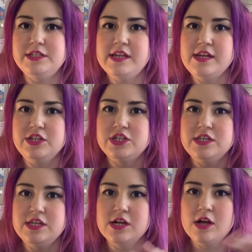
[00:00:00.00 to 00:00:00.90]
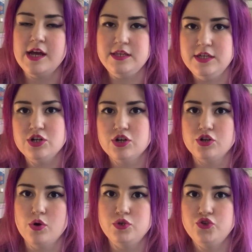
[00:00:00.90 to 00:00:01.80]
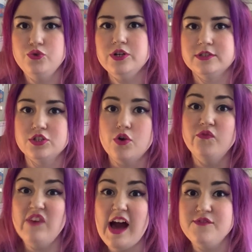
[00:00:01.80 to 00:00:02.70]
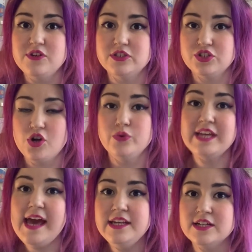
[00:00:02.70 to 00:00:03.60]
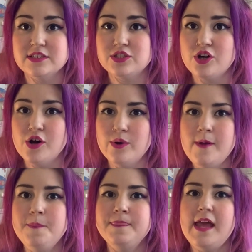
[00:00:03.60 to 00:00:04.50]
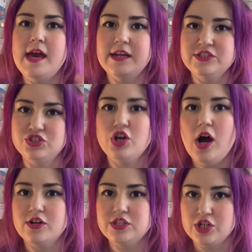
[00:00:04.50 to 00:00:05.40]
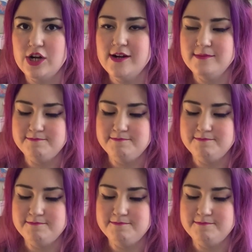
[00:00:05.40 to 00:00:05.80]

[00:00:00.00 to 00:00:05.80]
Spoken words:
did I need to hear a year ago, 2 years ago, 5 years ago, 10 years ago? And I just talked to her.